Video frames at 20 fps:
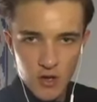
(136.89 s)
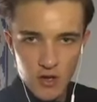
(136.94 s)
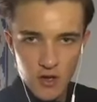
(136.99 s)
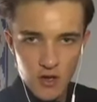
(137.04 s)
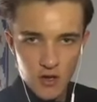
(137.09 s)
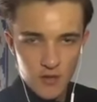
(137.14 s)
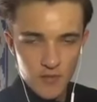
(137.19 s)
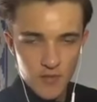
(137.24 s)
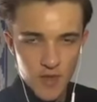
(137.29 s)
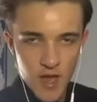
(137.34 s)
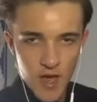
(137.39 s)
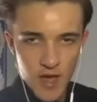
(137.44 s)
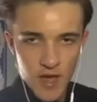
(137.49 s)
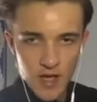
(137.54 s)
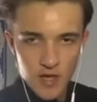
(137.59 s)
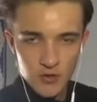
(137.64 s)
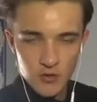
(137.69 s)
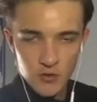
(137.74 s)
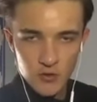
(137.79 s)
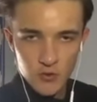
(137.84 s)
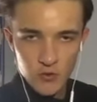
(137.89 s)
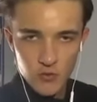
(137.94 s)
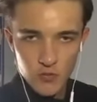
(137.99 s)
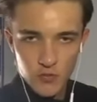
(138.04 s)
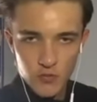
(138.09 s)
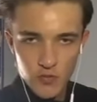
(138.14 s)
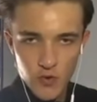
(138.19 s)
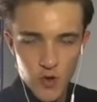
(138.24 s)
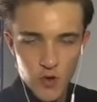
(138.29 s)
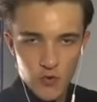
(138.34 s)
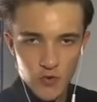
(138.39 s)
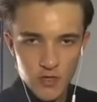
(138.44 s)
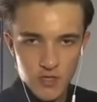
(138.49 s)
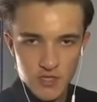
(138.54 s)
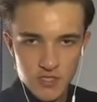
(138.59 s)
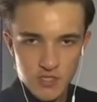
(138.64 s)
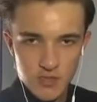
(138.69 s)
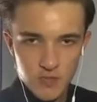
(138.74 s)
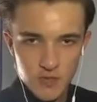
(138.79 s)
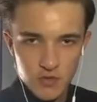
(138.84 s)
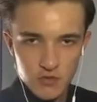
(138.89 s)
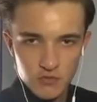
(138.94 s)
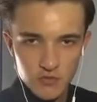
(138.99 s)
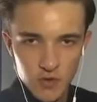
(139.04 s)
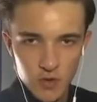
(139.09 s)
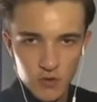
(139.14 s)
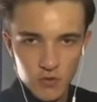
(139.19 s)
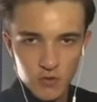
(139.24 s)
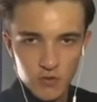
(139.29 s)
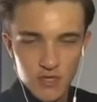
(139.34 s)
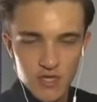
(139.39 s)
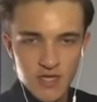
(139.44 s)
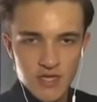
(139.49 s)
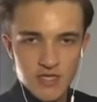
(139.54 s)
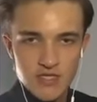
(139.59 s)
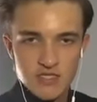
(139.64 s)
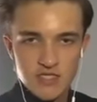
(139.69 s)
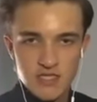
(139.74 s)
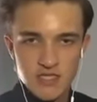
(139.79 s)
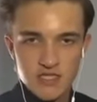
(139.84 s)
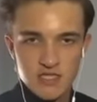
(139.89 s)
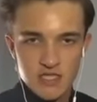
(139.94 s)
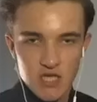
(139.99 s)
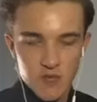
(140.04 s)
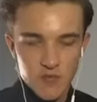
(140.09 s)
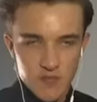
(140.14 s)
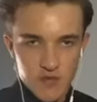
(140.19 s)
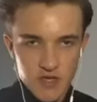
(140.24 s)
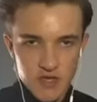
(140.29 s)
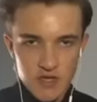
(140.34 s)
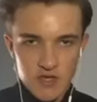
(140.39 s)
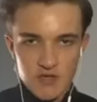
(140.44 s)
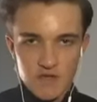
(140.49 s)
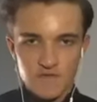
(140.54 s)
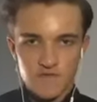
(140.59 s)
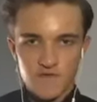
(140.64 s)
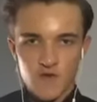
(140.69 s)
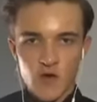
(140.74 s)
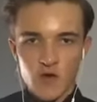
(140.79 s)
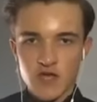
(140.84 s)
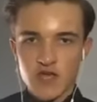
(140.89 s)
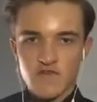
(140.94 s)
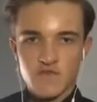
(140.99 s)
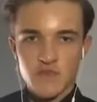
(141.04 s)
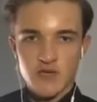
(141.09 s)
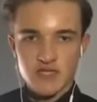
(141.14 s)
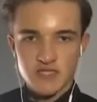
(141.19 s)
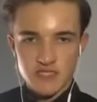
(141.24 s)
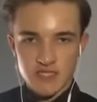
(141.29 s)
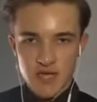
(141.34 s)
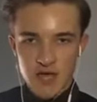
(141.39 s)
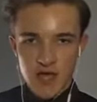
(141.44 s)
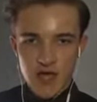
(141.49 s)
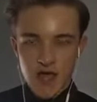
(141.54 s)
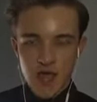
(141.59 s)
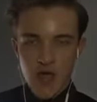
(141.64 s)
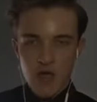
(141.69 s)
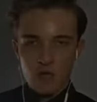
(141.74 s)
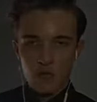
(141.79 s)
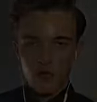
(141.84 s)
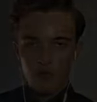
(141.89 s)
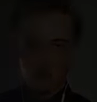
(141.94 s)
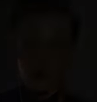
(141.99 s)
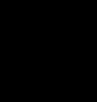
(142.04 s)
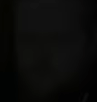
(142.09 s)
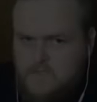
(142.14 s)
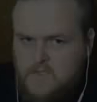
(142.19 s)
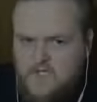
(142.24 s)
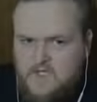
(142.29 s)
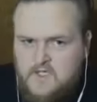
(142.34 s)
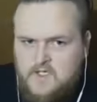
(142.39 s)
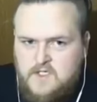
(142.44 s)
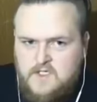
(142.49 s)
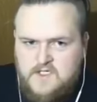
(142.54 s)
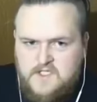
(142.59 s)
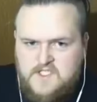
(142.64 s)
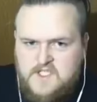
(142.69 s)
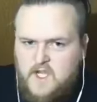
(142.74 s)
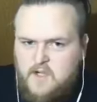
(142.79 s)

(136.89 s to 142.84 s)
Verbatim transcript: A man who broke his parole, he disappeared. Forgive me, sir, I would not dare.